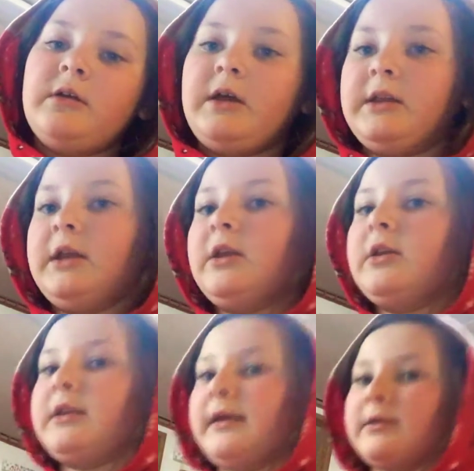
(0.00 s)
And then you
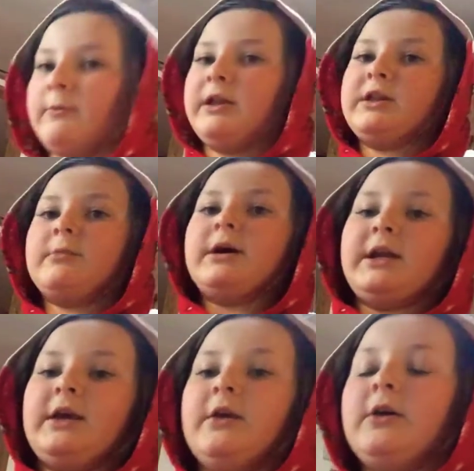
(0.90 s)
just have to waste your
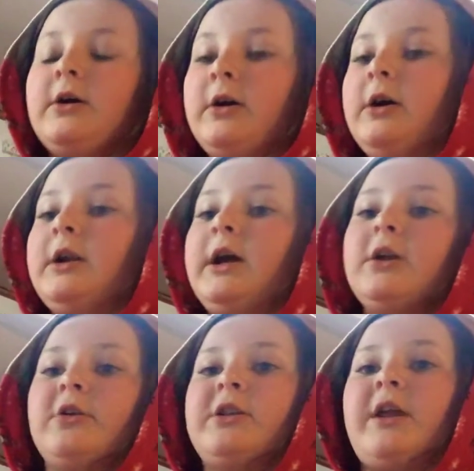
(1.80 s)
money on
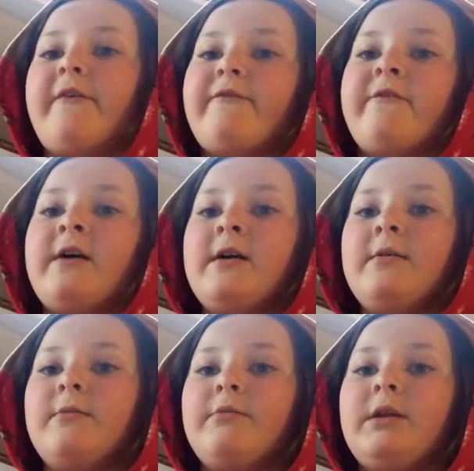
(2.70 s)
other stuff,
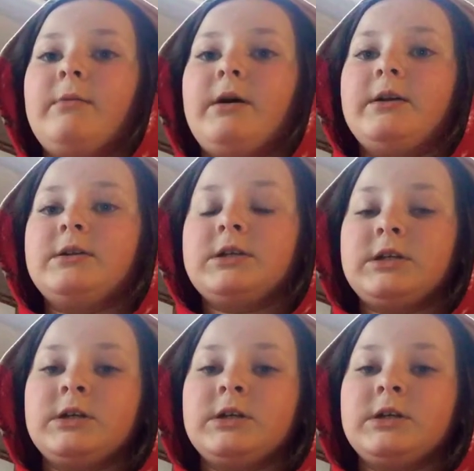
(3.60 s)
pretty much.